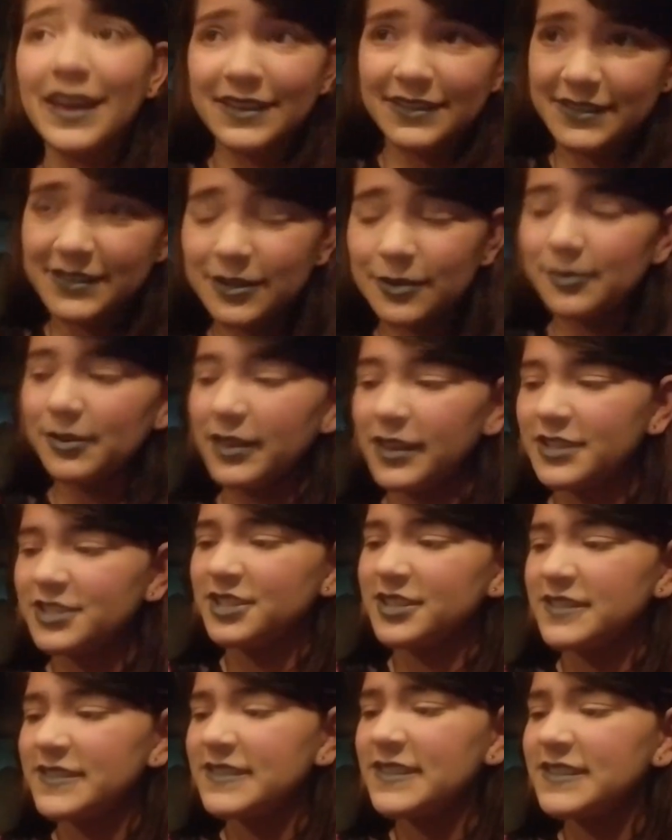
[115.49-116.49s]
is so
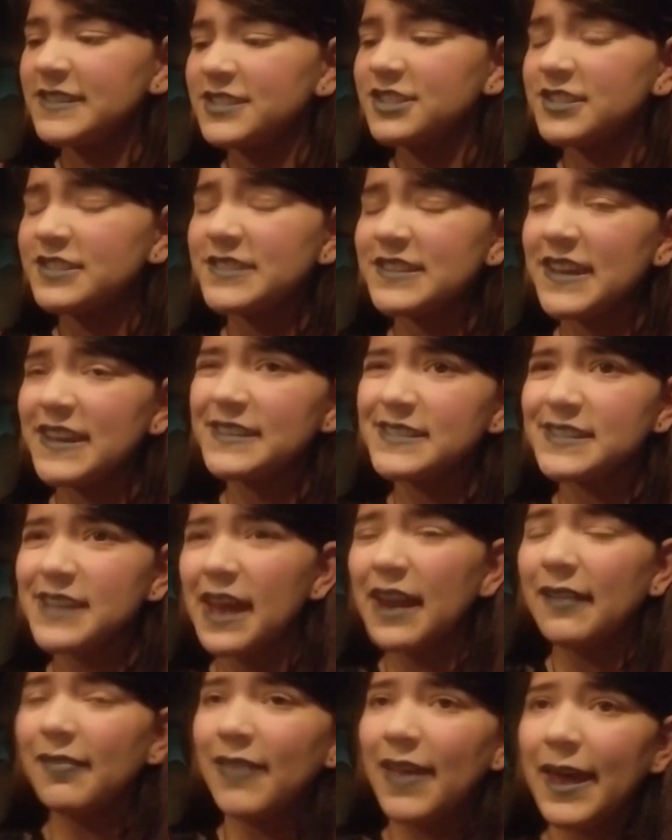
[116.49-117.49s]
delicious. This just tastes
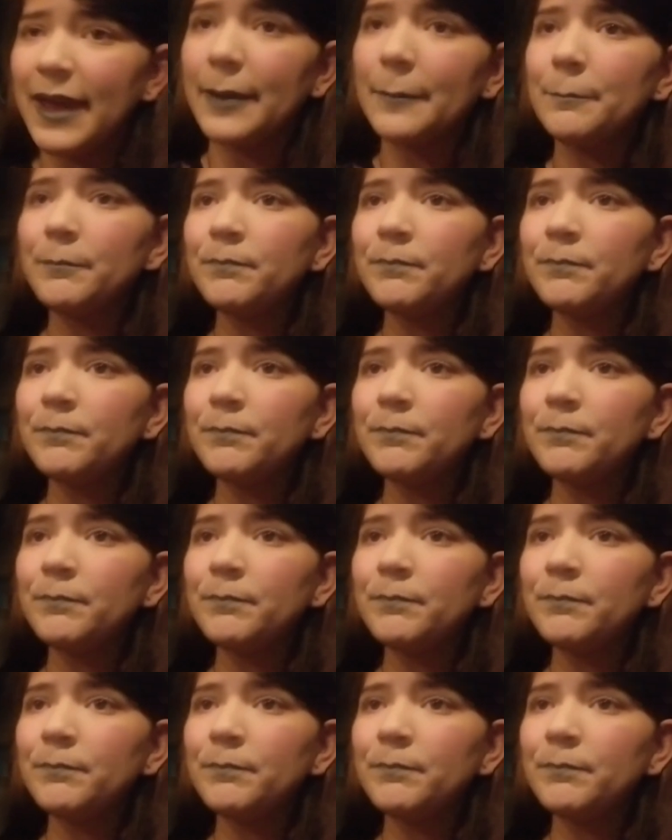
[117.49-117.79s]
kind of like,